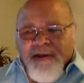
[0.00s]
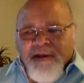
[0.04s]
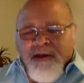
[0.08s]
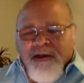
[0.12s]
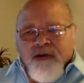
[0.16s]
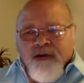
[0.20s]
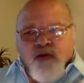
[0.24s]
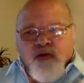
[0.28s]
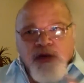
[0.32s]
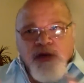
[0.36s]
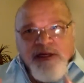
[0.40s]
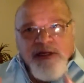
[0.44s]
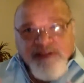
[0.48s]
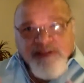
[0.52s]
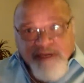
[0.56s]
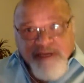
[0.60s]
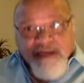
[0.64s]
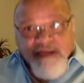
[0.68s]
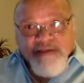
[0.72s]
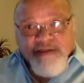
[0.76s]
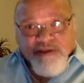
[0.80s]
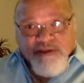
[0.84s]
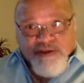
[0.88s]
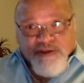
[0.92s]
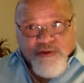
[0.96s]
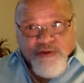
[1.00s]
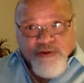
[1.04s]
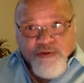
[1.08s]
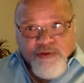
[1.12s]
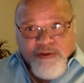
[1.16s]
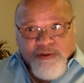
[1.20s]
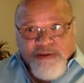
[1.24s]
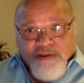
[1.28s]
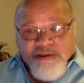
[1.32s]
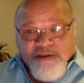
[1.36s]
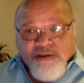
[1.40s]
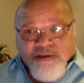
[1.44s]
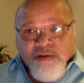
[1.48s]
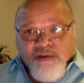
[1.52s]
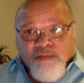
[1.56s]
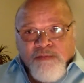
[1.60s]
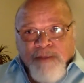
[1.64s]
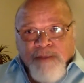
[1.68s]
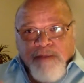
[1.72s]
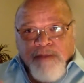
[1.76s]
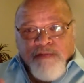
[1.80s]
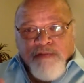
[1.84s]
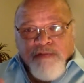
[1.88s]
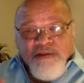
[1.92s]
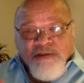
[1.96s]
we teach students to be
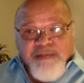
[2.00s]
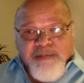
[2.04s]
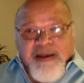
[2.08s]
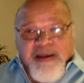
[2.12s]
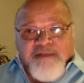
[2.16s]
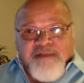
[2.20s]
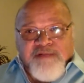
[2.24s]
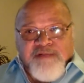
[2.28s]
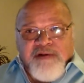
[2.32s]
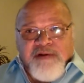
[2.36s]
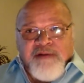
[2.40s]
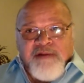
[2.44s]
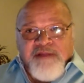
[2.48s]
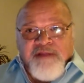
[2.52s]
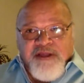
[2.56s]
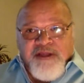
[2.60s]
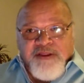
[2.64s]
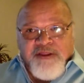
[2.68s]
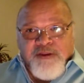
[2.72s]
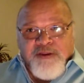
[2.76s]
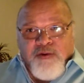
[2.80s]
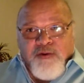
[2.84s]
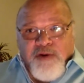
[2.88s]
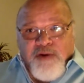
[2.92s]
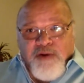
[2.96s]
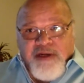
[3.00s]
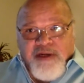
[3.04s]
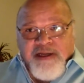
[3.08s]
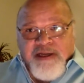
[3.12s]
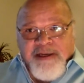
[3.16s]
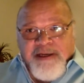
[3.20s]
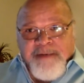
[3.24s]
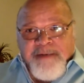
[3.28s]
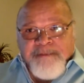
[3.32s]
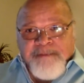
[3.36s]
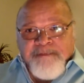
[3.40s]
respectful of the authority,